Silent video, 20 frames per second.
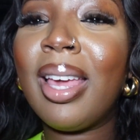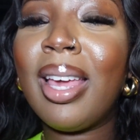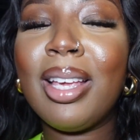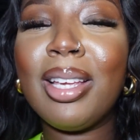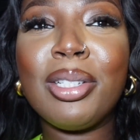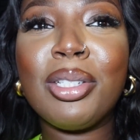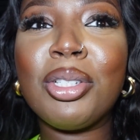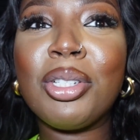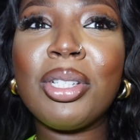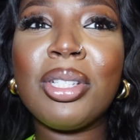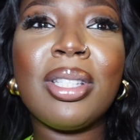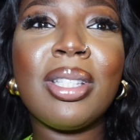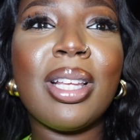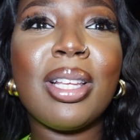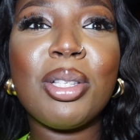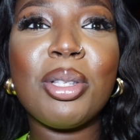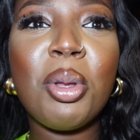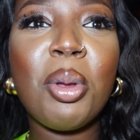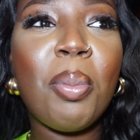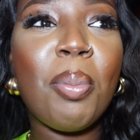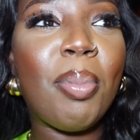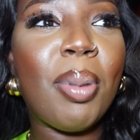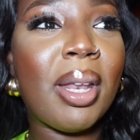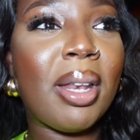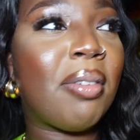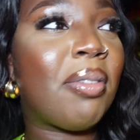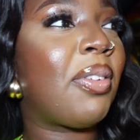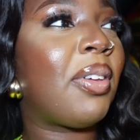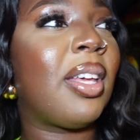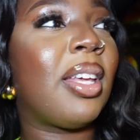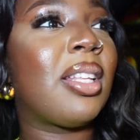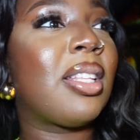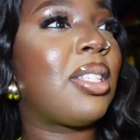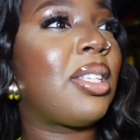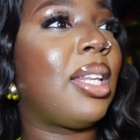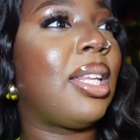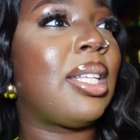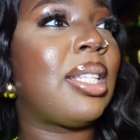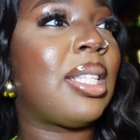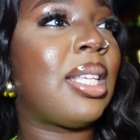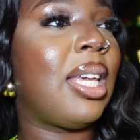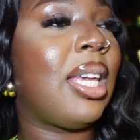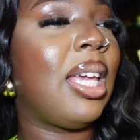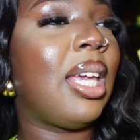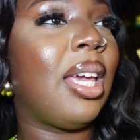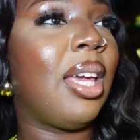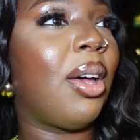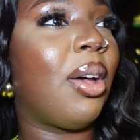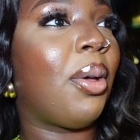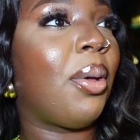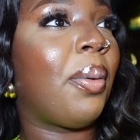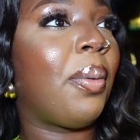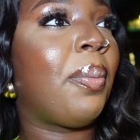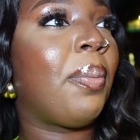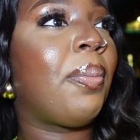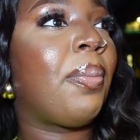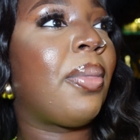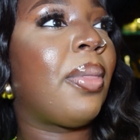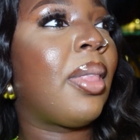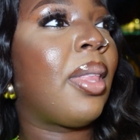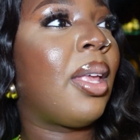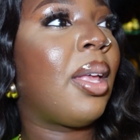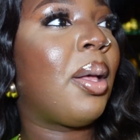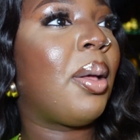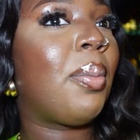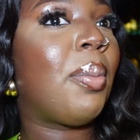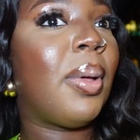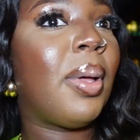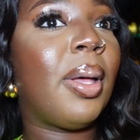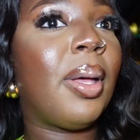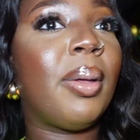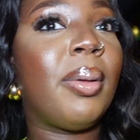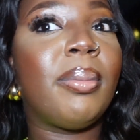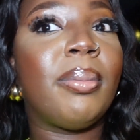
it's just, there's no benefit to this heat here. But